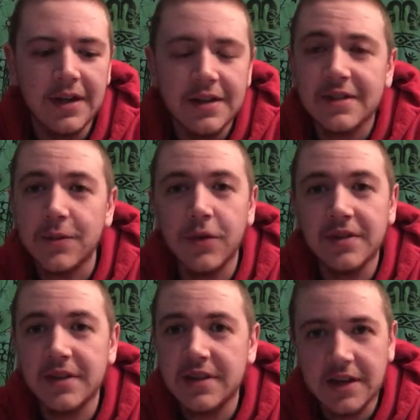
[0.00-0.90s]

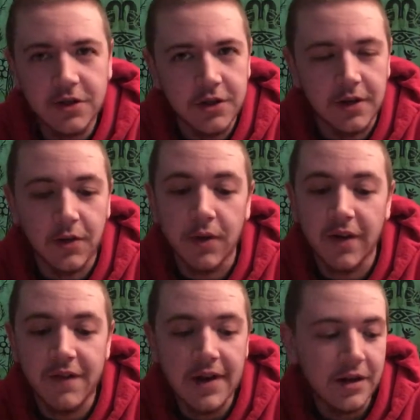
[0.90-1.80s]
someone's attention or
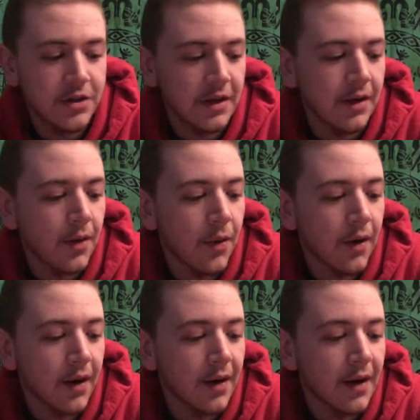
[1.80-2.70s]
affection,
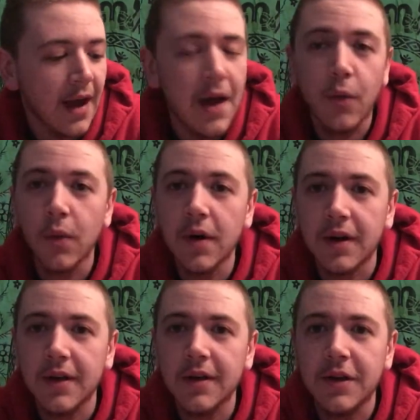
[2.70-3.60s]
or at
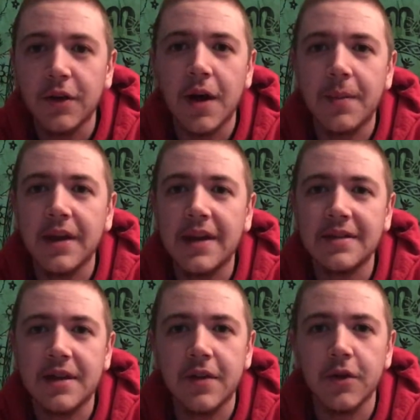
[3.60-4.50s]
work you're up
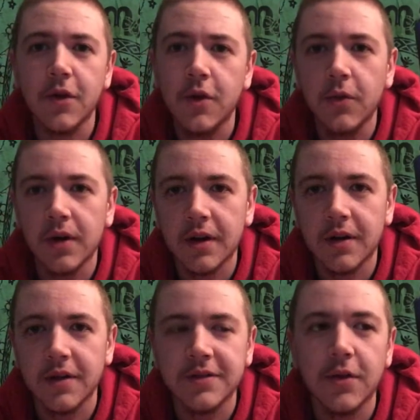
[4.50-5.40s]
against other
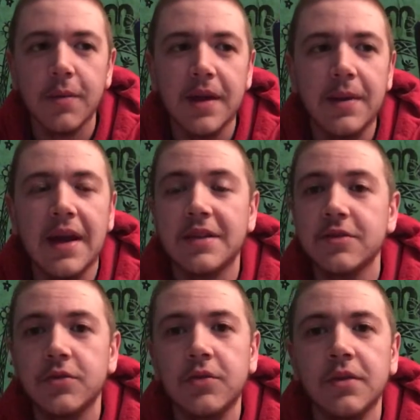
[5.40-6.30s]
coworkers, or maybe at
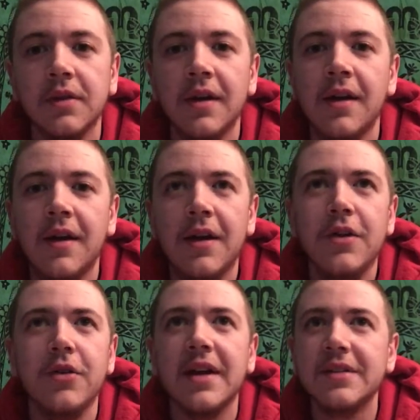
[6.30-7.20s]
school
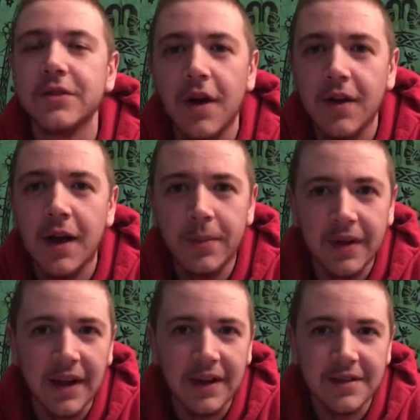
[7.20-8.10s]
you guys are all up
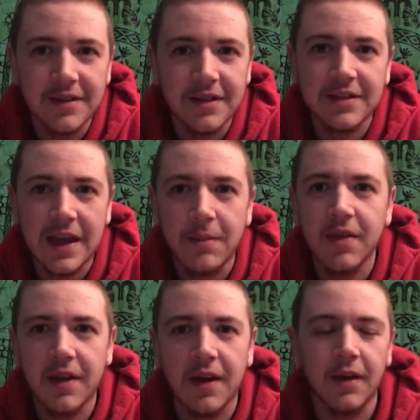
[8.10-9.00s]
against the same
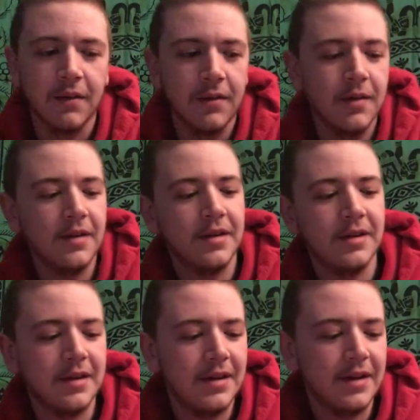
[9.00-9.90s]
thing,
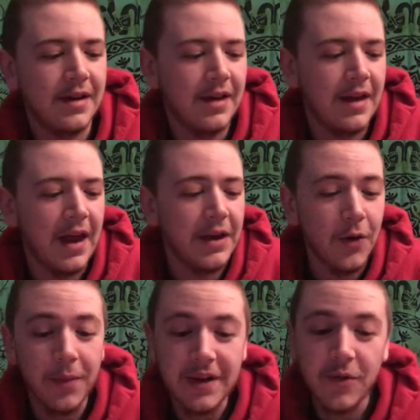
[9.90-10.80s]
and
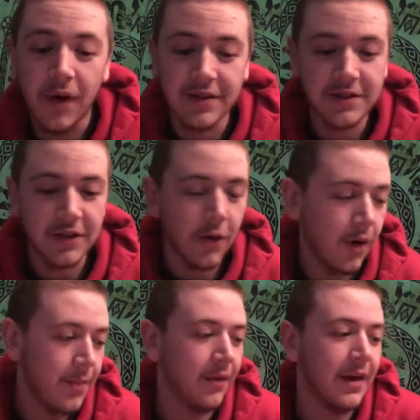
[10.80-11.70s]
nobody wants to
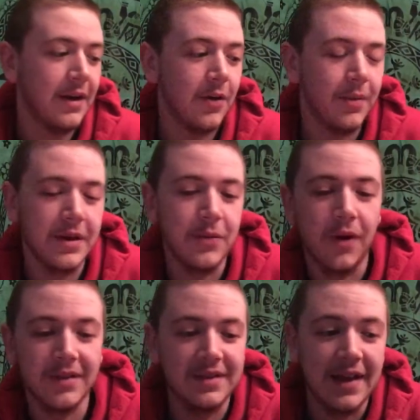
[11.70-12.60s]
cooperate, nobody
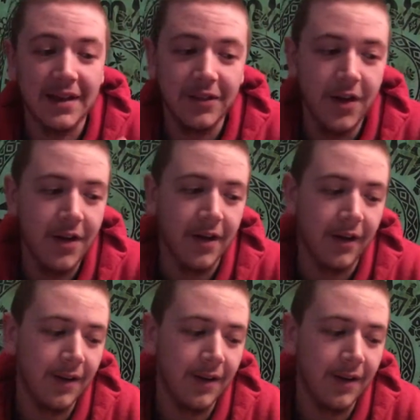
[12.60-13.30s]
wants to get along.